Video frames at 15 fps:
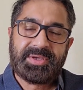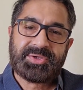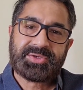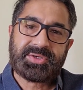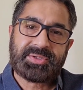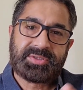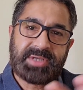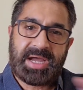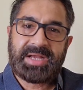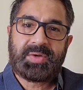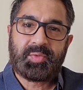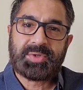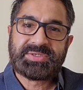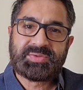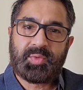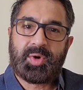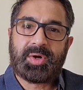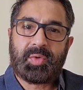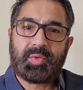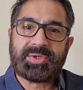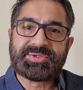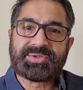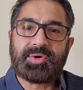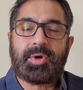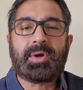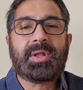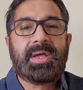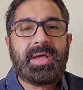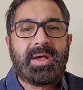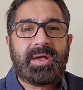So that was what was called
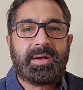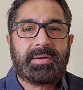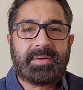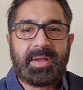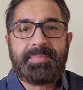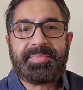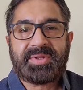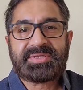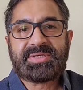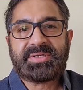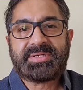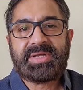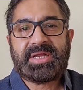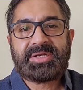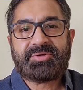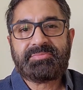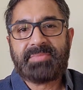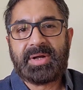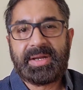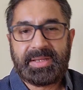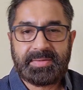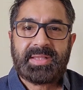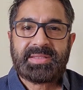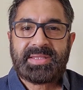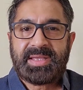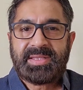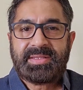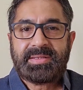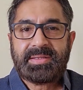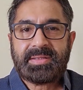representative money.
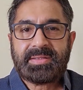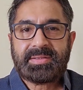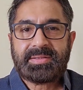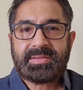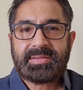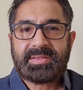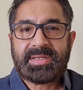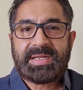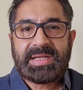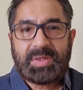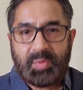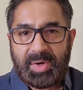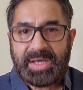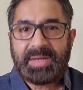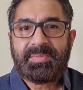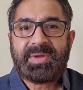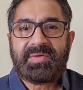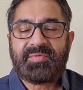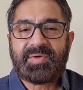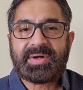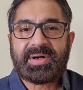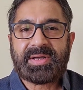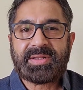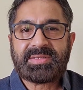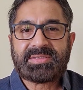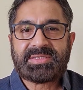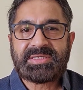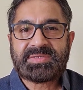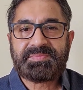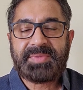Then the requirement for
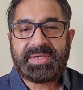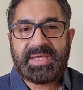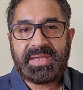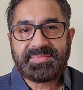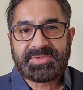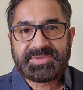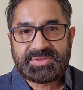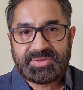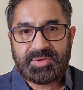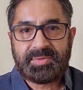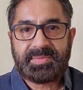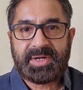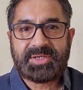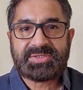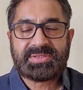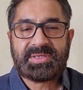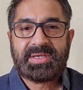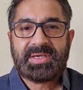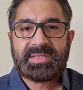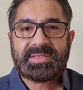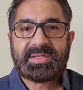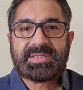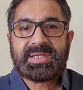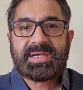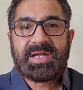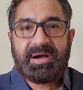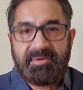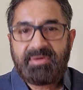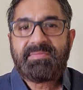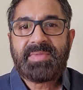currencies became so much that the
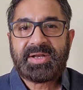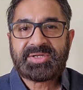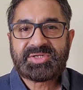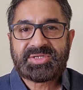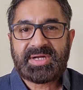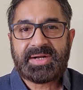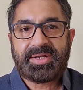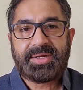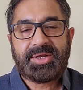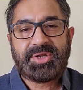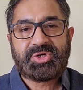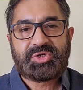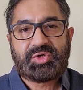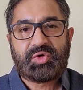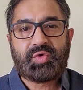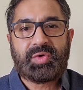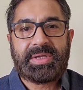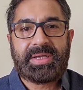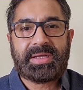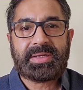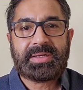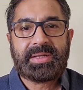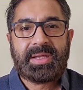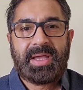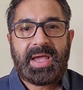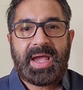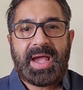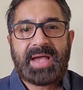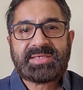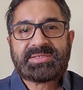government started issuing it
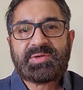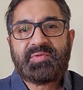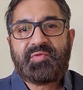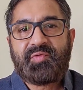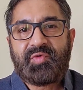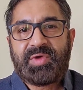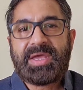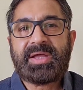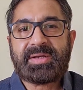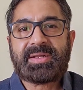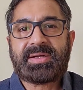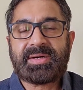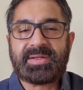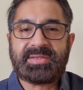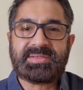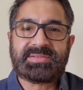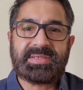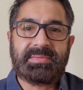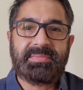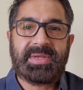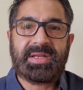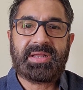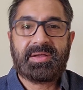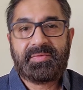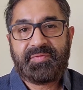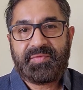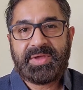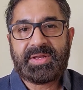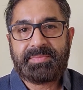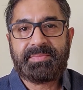as a fiat currency, meaning
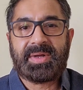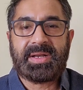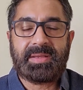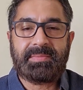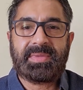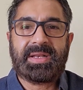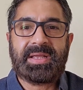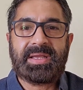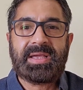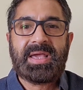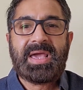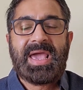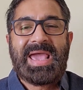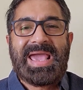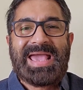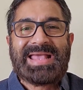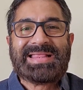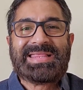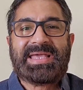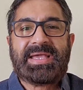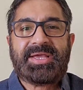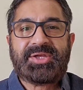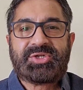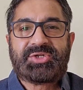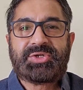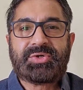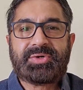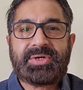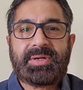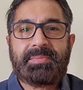fiat money, meaning they
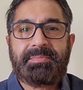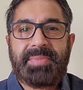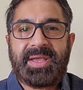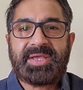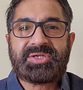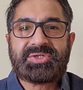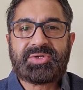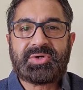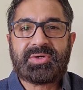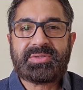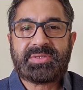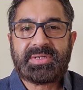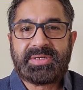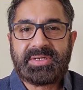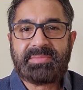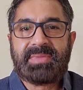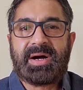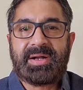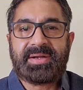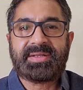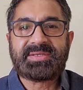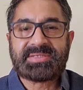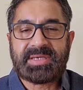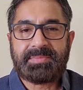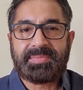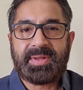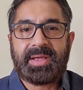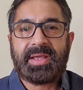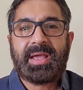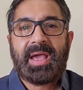issued it based on the demand and
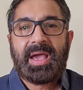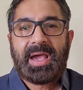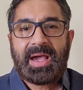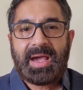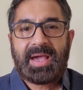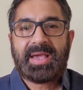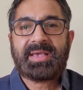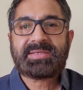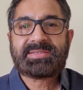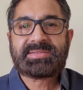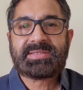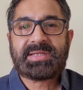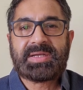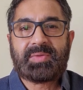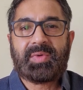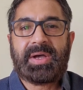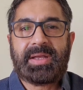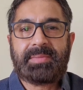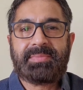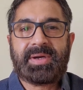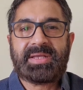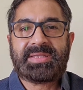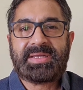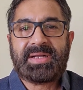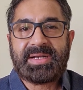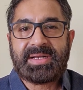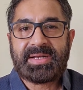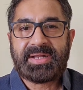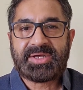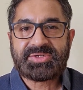supply as required by the
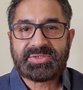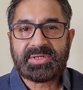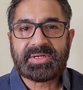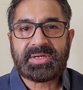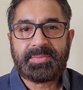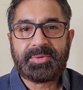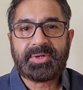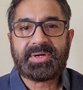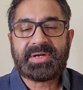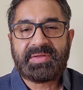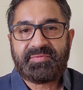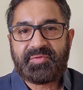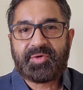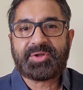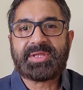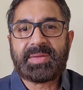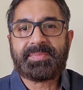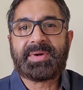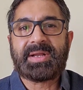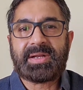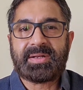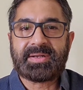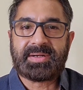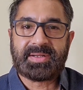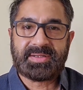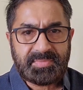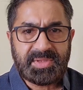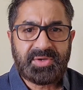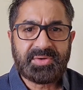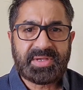international community for that particular currency.
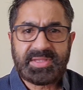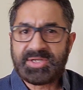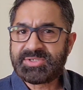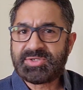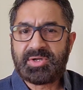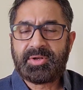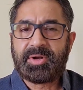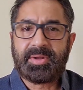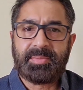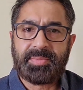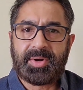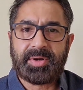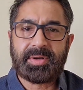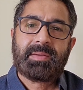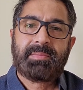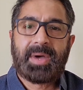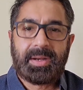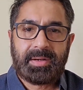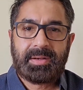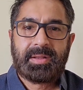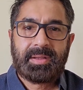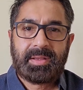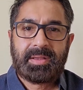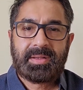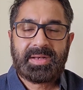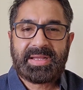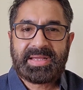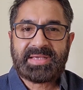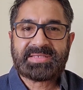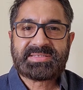Okay, that's all not important. But
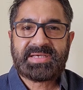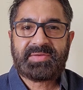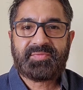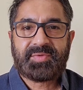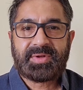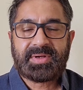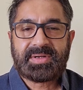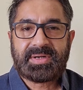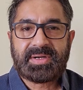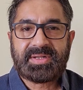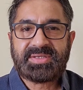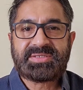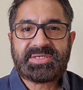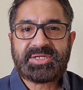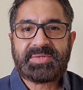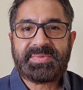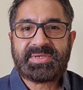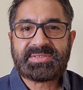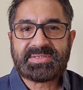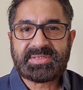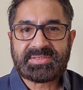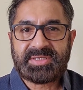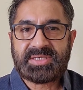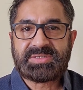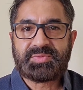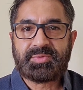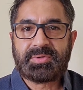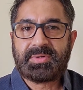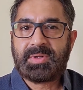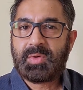like I said, for a currency to be
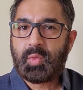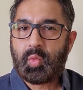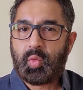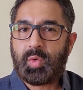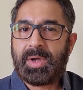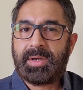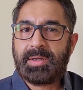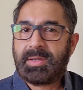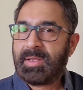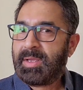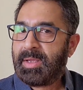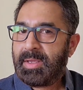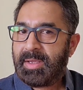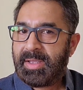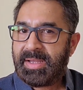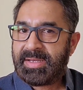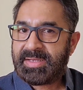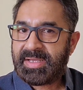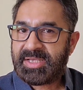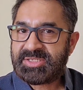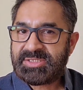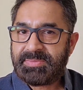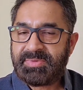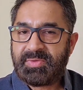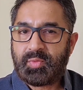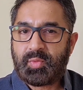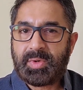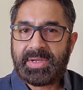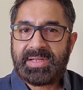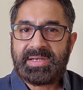successful, one, it has to be
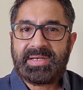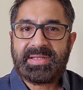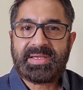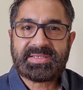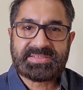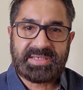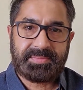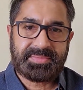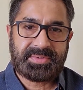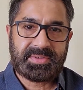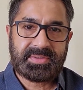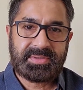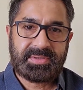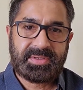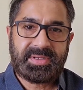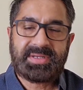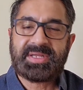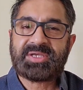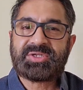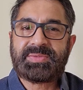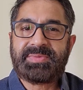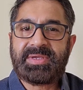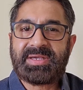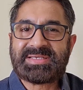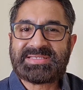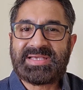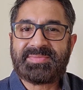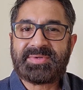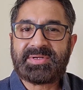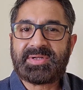widely accepted. It has to be
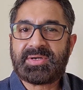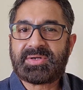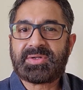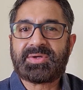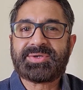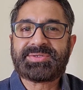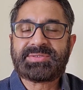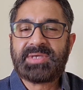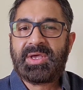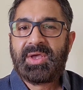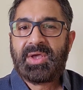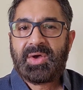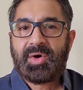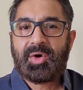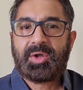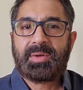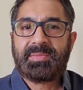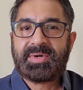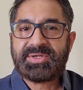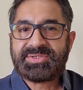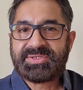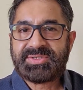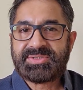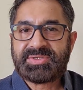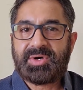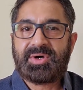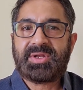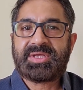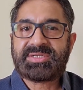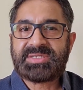accepted across all merchants,
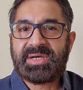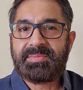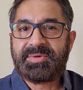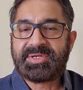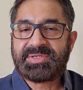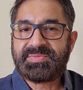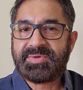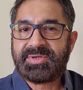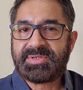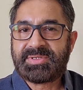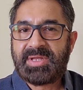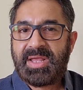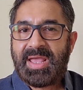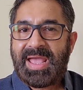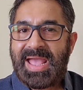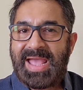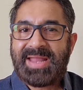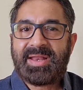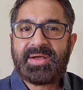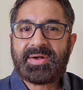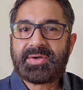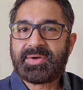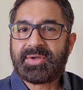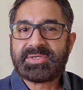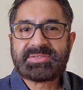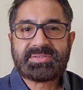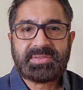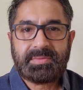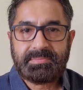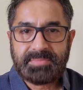all establishments, and across
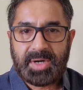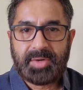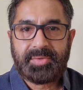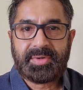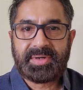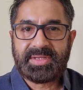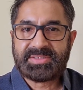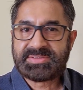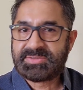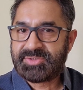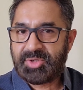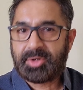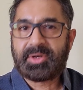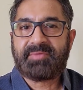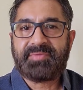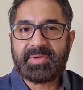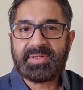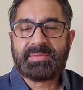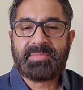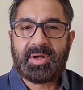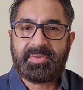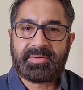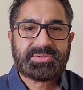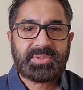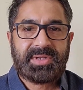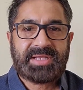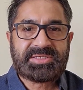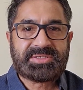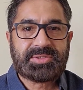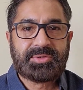boundaries, geographical boundaries. So
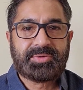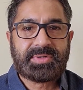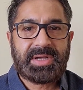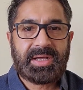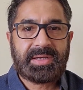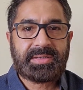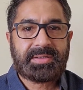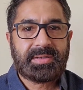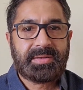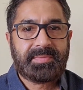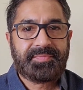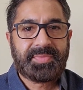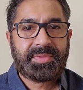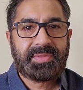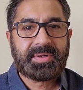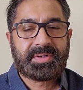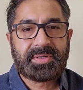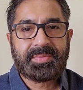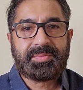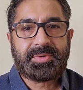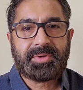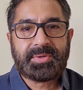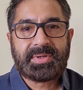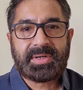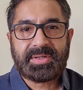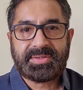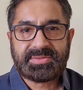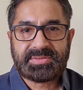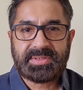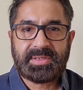let's look at the
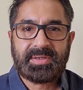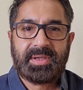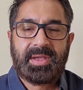cryptocurrency.